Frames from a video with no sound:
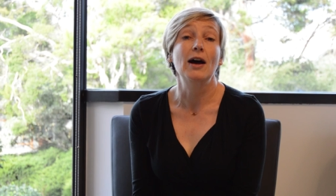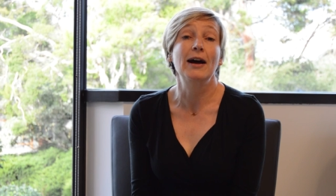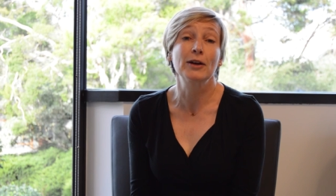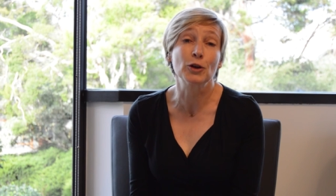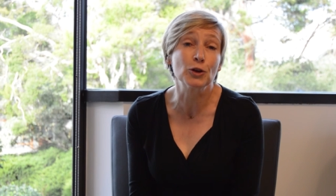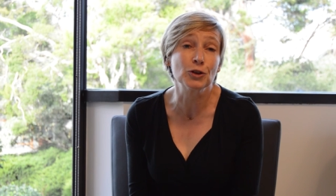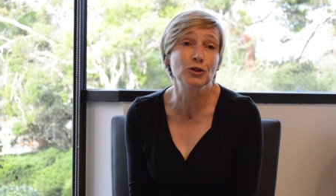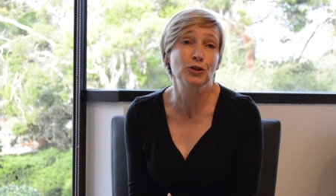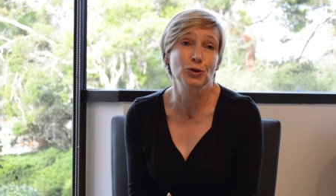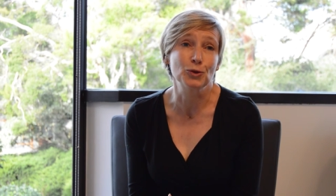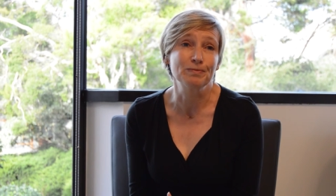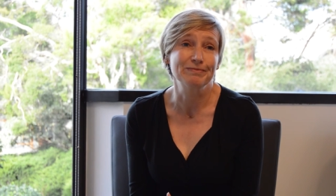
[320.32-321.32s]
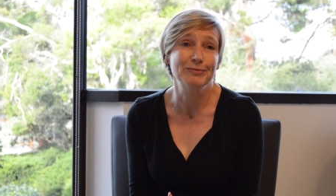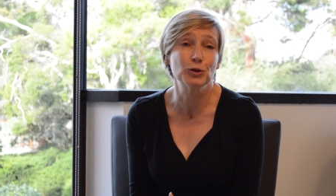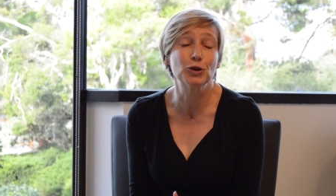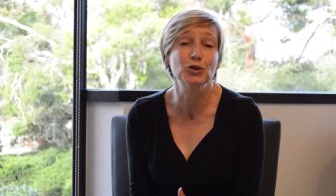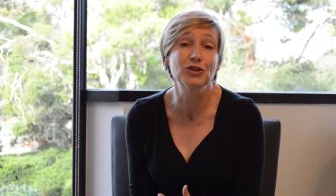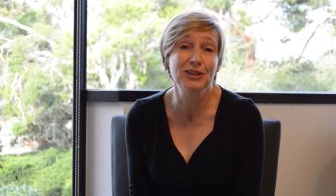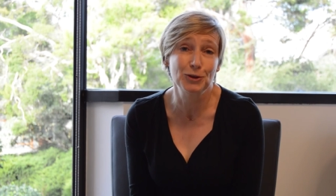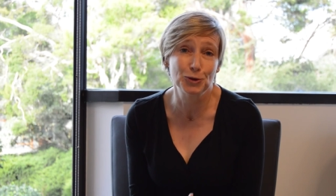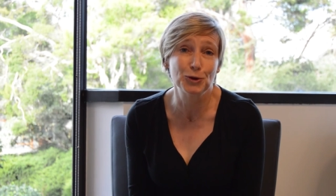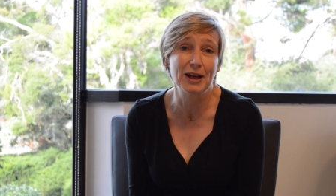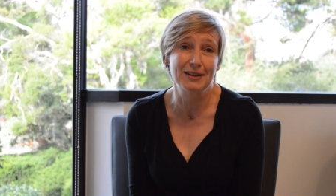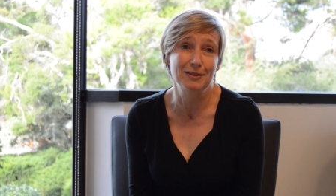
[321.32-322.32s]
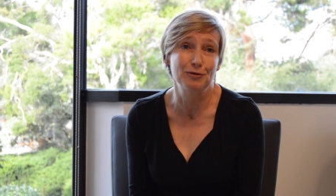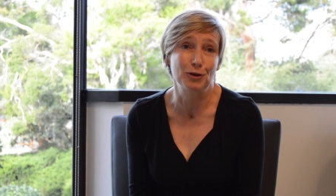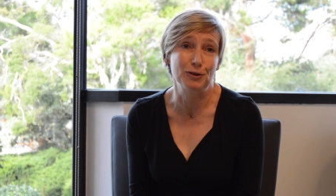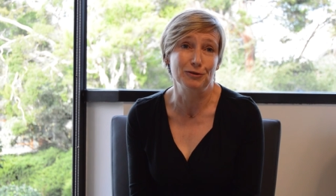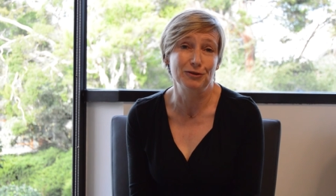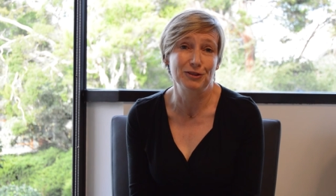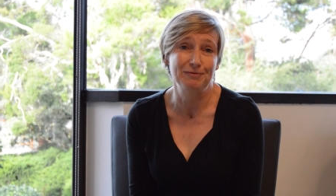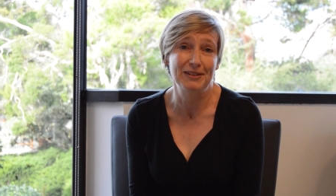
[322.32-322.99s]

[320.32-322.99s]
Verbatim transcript: I urge you to continue to get involved